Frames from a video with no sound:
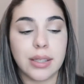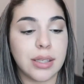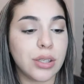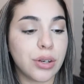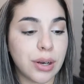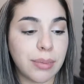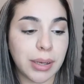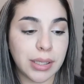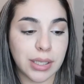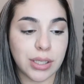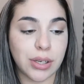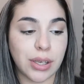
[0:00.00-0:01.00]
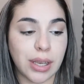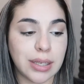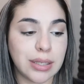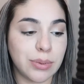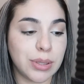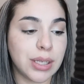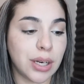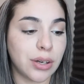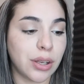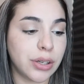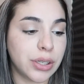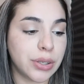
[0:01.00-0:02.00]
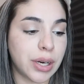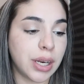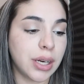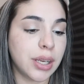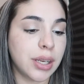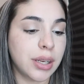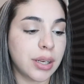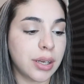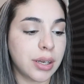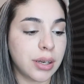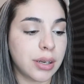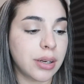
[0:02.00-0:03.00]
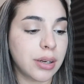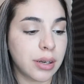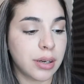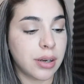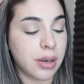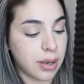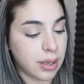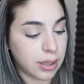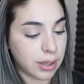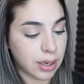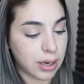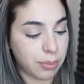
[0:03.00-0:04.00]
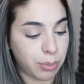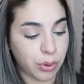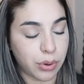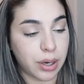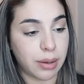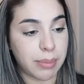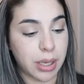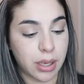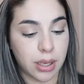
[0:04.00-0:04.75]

This cream, I did tell you guys it was $10, right? The nipple cream.